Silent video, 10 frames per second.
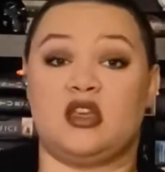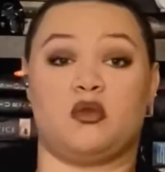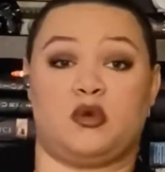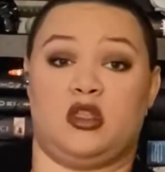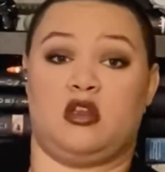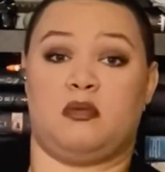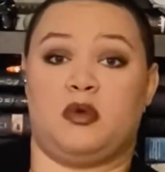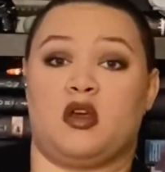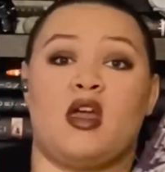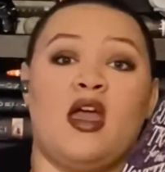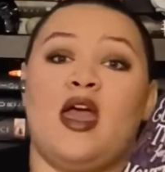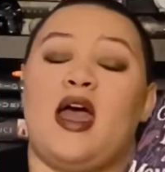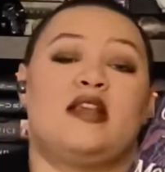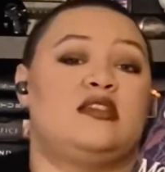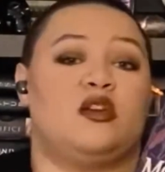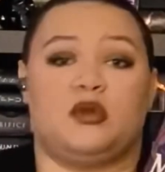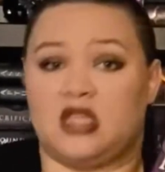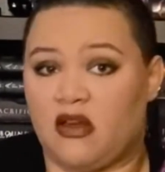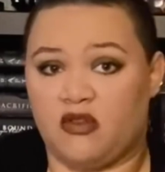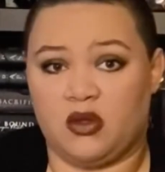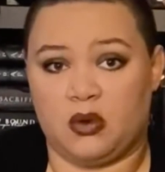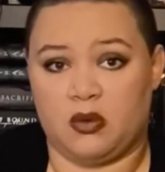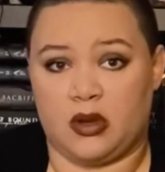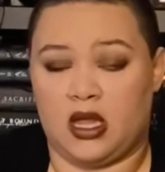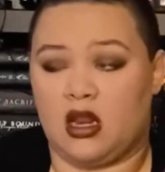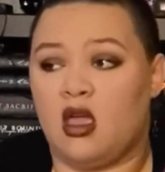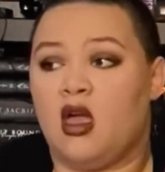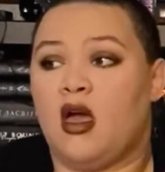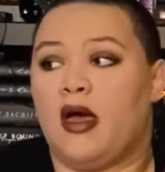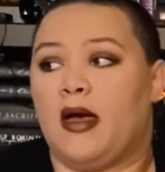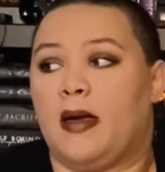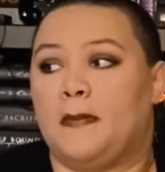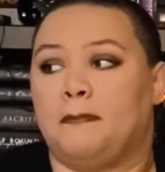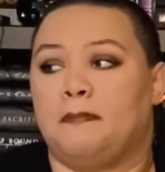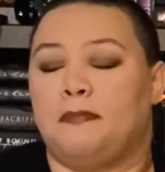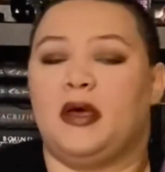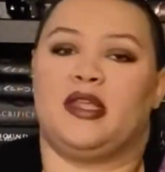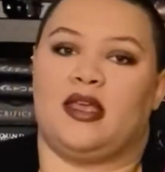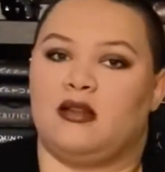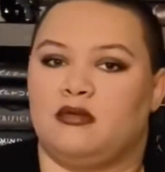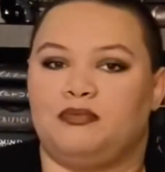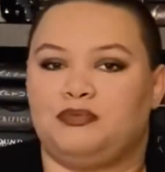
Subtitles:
a really good book. I still would definitely reread. But again,